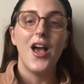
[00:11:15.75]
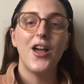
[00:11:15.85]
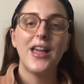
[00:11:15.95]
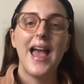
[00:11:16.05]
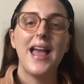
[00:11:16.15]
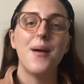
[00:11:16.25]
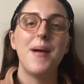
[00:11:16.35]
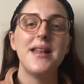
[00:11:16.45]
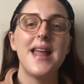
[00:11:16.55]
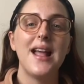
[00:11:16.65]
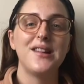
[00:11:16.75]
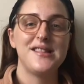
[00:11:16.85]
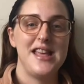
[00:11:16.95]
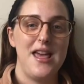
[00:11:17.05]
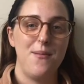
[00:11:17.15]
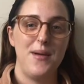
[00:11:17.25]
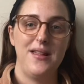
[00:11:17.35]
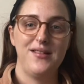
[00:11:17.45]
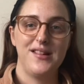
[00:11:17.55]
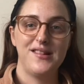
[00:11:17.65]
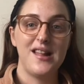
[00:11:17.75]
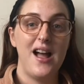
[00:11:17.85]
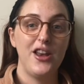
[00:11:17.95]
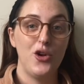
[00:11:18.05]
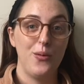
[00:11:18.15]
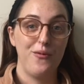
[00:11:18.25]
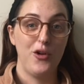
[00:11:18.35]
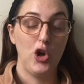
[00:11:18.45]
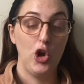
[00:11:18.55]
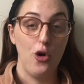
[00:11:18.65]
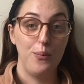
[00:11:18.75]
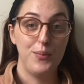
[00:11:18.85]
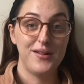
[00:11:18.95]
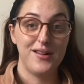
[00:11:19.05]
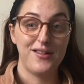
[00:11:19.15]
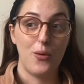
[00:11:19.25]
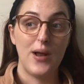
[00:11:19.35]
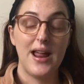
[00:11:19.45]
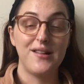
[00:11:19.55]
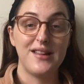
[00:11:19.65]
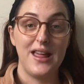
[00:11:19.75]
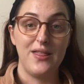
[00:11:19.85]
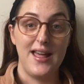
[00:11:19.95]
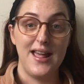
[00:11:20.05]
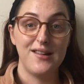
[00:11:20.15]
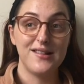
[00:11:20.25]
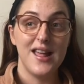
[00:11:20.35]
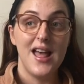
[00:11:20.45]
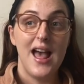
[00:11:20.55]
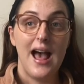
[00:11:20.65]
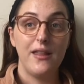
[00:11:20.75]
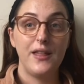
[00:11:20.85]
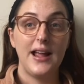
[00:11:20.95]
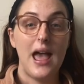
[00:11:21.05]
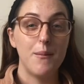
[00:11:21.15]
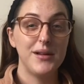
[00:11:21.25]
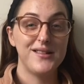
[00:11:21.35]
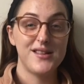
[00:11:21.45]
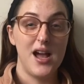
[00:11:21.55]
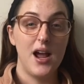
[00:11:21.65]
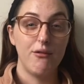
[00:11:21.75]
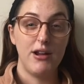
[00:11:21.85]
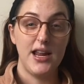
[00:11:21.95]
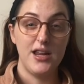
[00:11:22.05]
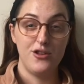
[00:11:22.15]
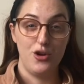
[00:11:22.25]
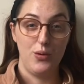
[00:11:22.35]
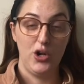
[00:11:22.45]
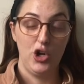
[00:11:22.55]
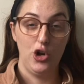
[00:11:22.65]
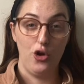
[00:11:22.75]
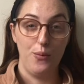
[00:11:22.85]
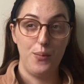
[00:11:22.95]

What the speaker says: Okay, and my next tip is to sign up for clubs. So when I say this, I think Emma's Diary do a club